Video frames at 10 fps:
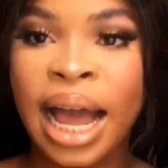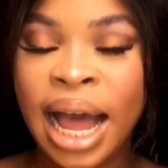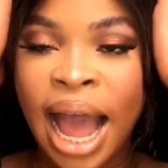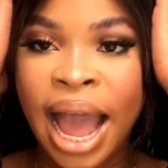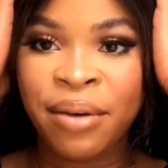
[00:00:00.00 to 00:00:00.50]

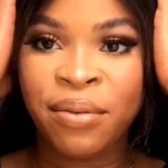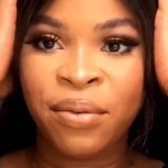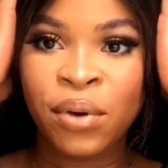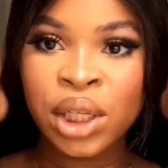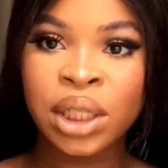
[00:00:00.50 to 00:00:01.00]
I have
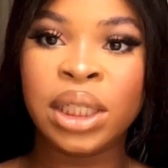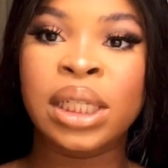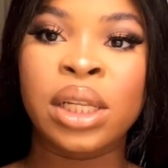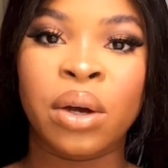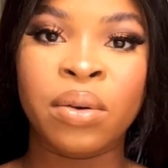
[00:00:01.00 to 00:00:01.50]
fallen in
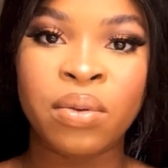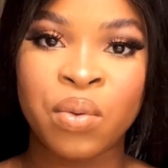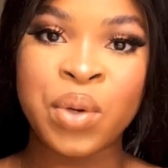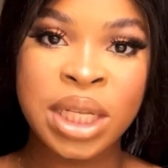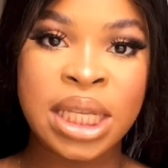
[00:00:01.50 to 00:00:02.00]
love
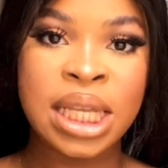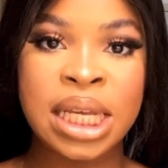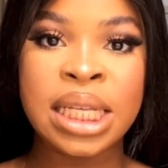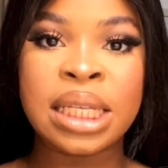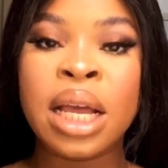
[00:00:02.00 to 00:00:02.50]
with
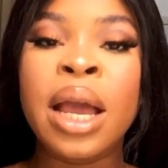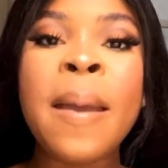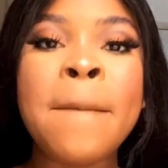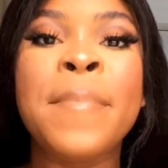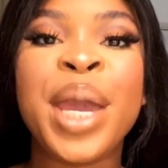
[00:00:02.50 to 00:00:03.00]
this
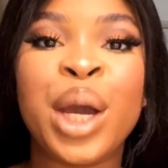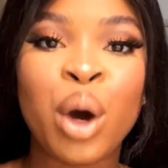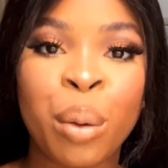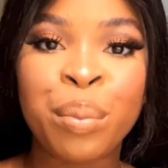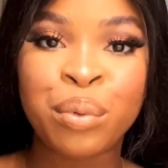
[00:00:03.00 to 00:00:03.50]

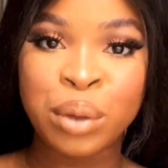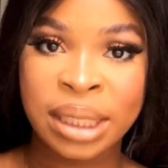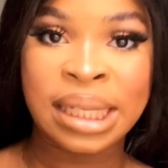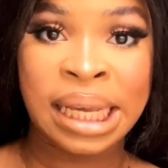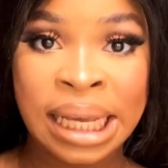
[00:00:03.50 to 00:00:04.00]
makeup
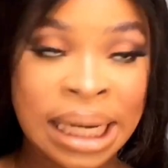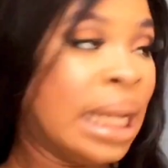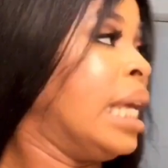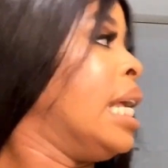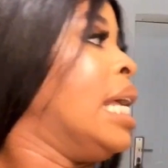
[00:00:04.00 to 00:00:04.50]
routine.
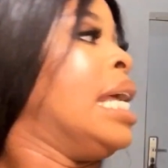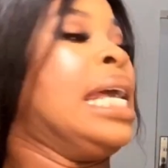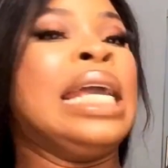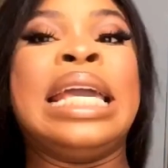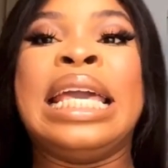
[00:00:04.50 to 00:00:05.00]

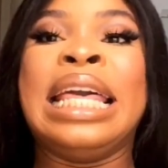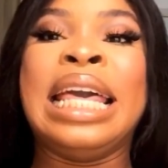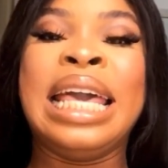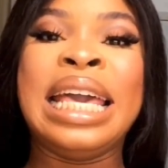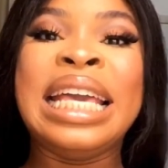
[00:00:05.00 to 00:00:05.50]

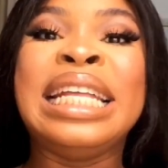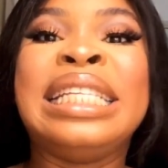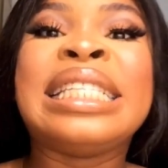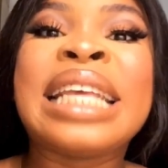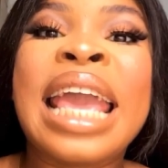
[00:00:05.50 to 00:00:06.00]

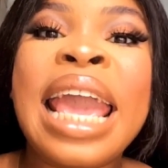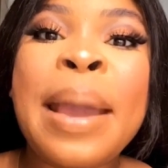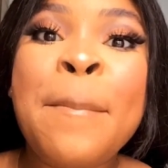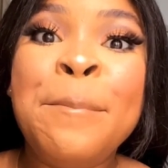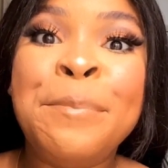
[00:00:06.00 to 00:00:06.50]
It's a
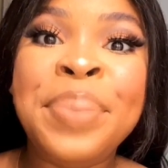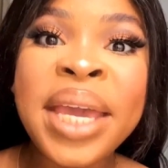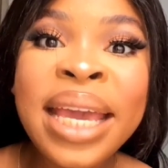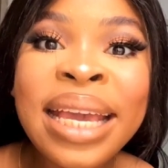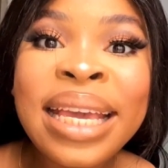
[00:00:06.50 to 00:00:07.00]

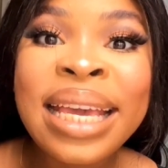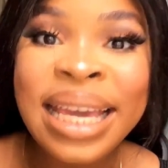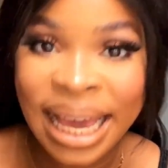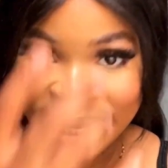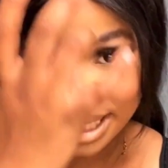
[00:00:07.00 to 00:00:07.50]
big
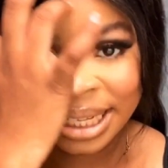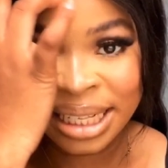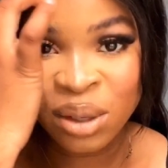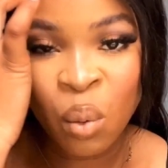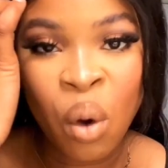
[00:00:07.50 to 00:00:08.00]
yes. This
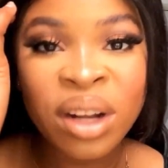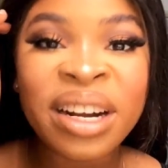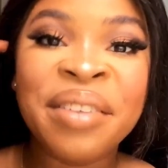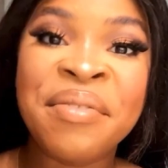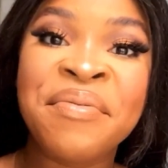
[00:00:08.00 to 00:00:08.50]
is
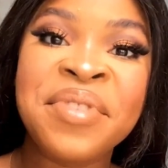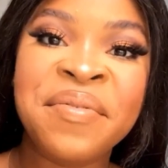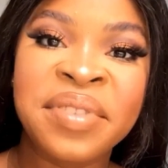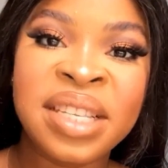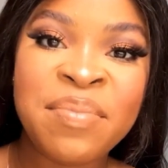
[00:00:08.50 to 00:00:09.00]

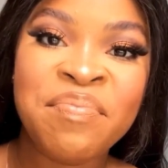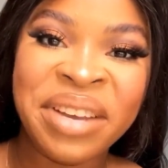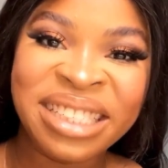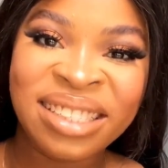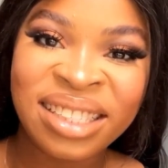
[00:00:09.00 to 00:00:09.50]

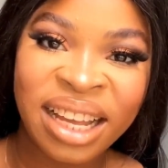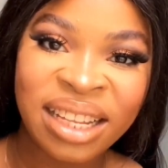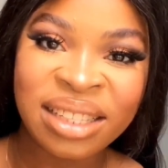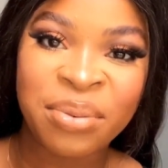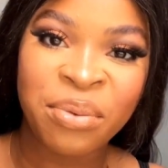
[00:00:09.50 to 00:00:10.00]

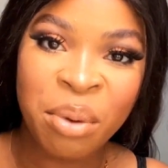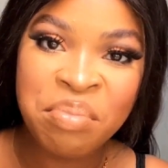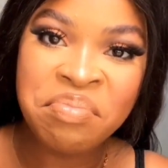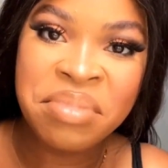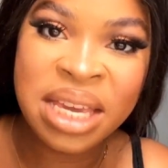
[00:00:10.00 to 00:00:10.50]
150% for
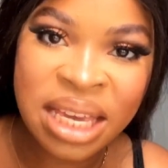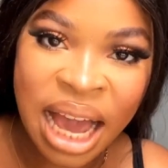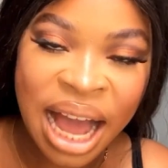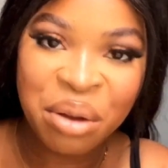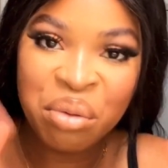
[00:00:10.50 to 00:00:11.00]
me.
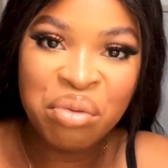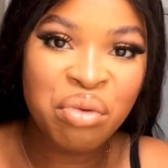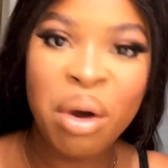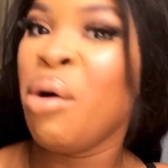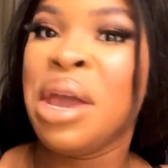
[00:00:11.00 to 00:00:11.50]
I don't
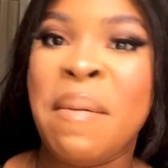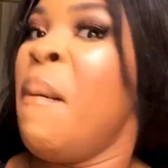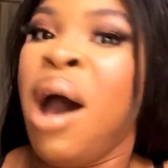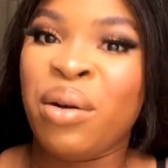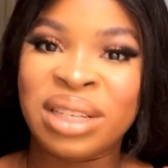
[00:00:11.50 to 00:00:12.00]
know
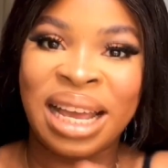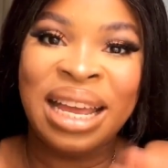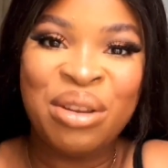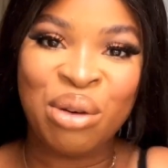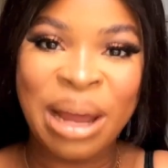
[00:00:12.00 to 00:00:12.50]
about
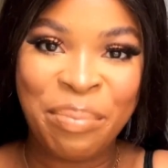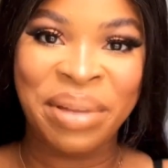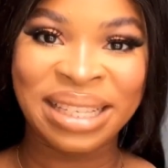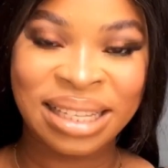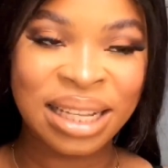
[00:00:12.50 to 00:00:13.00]
any other
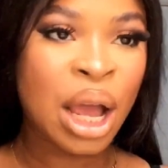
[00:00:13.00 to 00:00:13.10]
person,